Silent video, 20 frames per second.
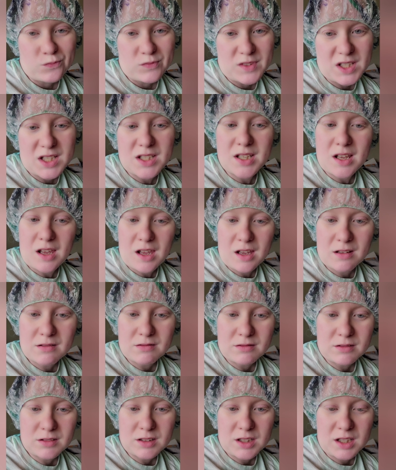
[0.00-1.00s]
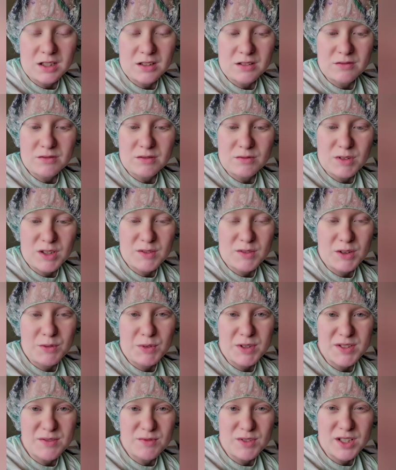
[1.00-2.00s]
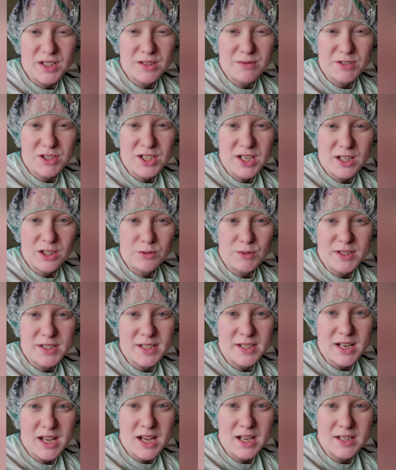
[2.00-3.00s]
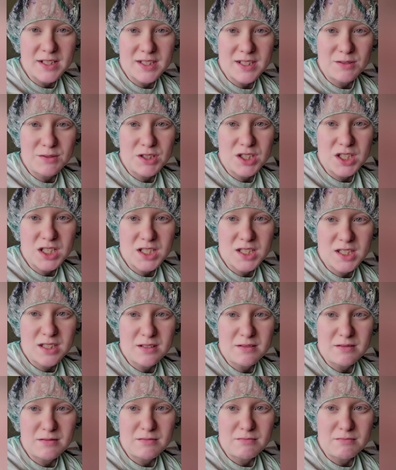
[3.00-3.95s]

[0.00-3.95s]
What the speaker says: detangled. Well, it wasn't really so much tangled. It wasn't knots. It was just